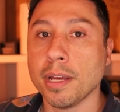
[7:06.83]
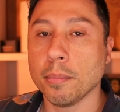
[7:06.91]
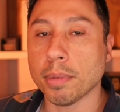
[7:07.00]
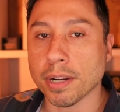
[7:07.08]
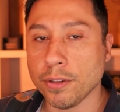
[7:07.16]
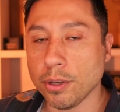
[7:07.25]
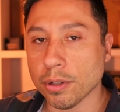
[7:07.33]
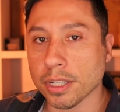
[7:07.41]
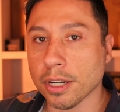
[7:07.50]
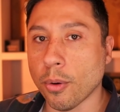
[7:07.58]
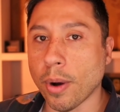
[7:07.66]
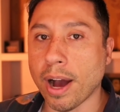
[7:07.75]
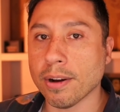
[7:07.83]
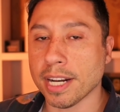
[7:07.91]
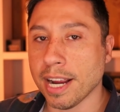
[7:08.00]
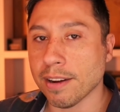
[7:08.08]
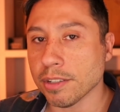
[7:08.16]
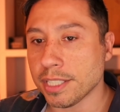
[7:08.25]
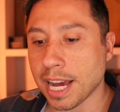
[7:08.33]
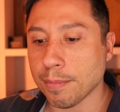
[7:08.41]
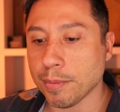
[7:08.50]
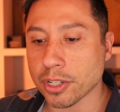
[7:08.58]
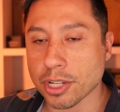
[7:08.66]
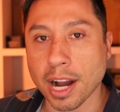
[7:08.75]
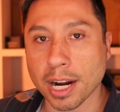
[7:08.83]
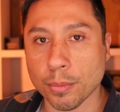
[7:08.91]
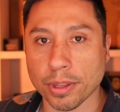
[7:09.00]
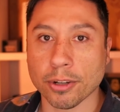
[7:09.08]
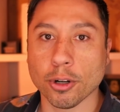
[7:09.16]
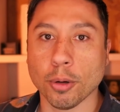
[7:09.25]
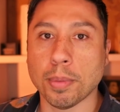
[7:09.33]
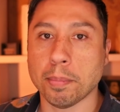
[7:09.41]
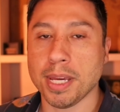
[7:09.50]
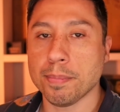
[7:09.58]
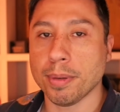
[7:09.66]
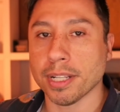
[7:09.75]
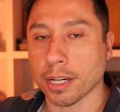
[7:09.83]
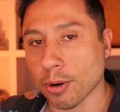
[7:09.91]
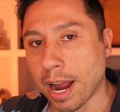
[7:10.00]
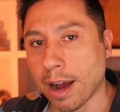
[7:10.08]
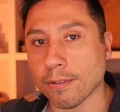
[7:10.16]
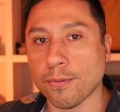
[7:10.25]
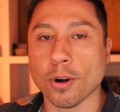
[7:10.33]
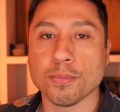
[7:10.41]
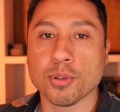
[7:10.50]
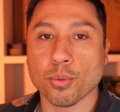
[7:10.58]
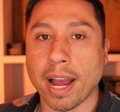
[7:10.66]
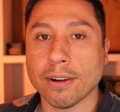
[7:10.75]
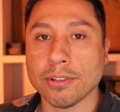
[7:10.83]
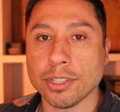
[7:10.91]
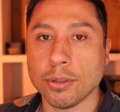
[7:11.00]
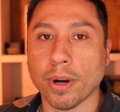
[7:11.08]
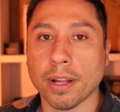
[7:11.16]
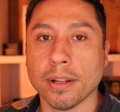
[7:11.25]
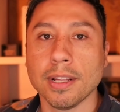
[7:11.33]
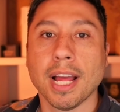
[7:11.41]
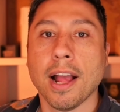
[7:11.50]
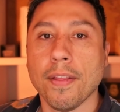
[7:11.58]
But if you can go out and every time you're talking with a group of people, a crowd forms around you, well,